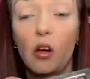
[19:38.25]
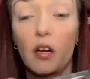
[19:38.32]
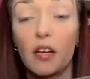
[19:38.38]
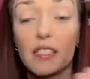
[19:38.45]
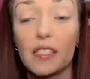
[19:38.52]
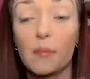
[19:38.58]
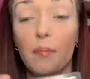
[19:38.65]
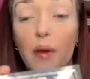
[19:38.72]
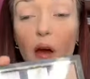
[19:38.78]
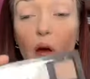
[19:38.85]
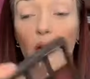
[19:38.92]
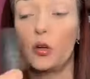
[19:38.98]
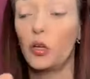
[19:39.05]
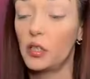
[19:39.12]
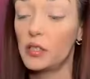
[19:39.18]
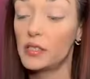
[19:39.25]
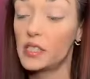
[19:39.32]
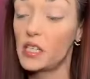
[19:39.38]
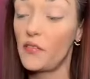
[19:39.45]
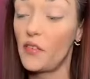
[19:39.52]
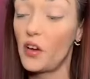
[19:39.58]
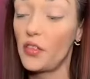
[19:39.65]
Got some powder and
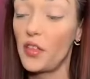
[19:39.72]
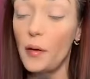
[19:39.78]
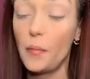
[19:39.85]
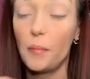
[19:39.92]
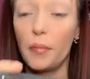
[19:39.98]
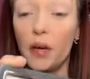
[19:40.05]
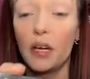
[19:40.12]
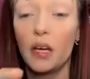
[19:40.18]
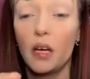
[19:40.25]
stuff on them, but